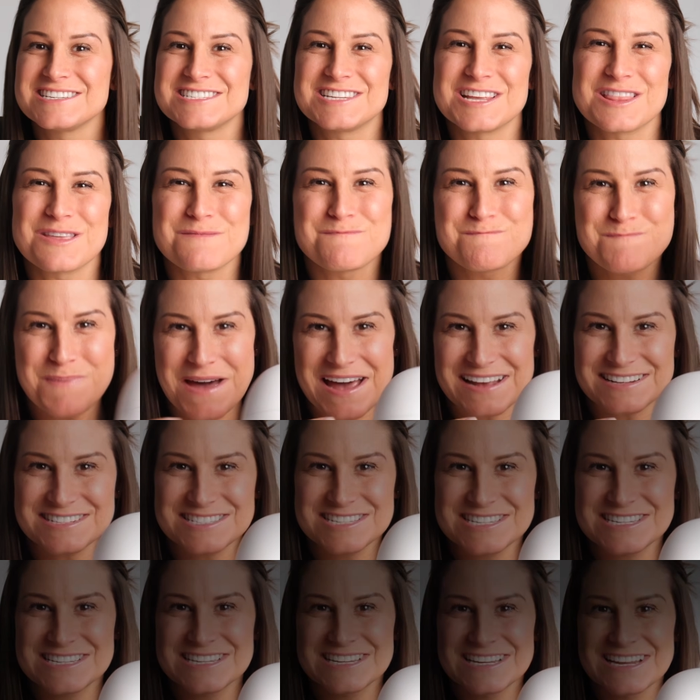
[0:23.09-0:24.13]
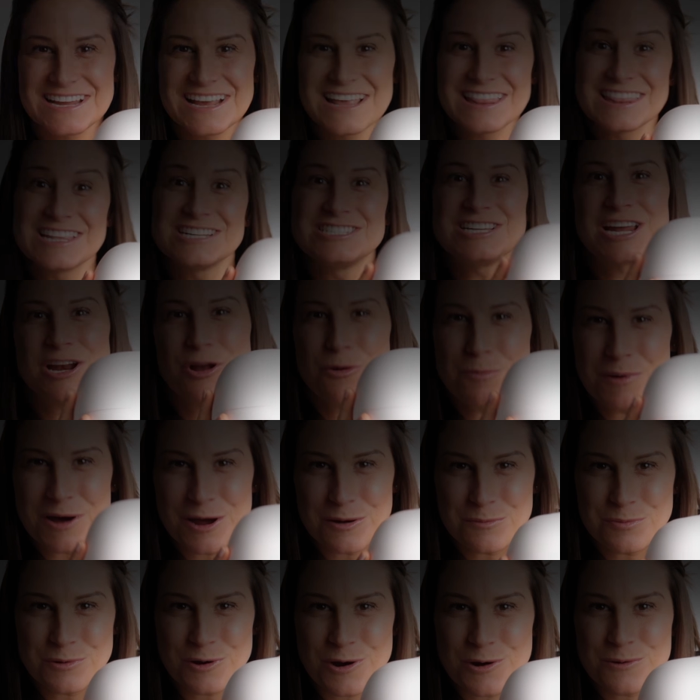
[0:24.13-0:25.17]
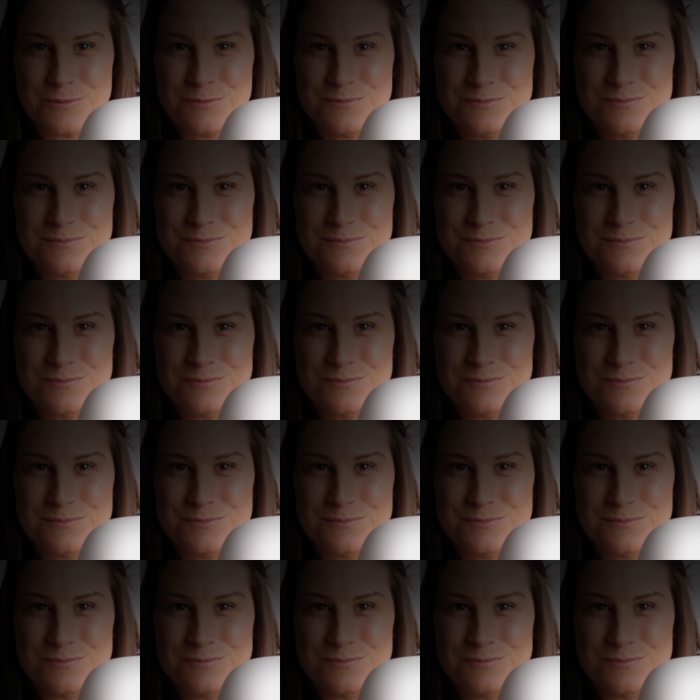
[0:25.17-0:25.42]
to the best, the Dental Pod Pro.